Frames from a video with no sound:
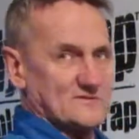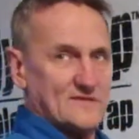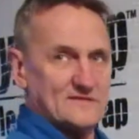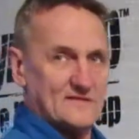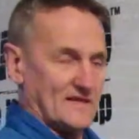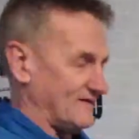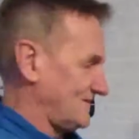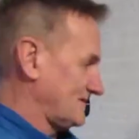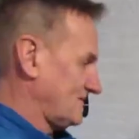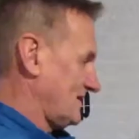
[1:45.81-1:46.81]
it's nice and
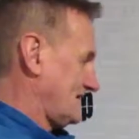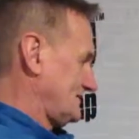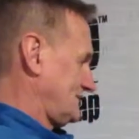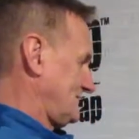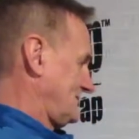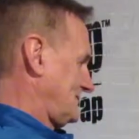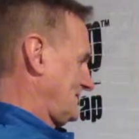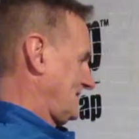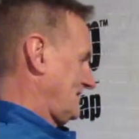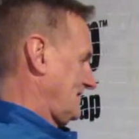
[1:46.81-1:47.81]
level across,
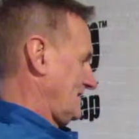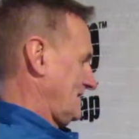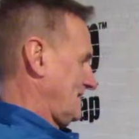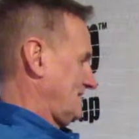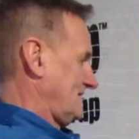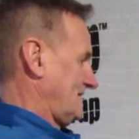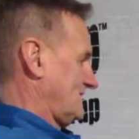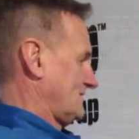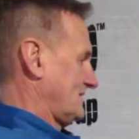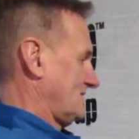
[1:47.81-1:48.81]
and
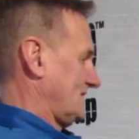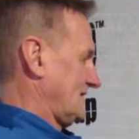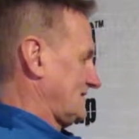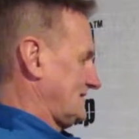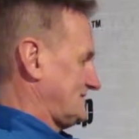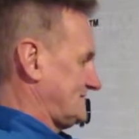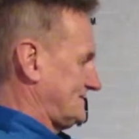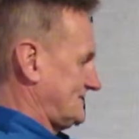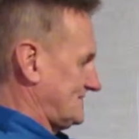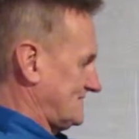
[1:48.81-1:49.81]
we're going to go like this.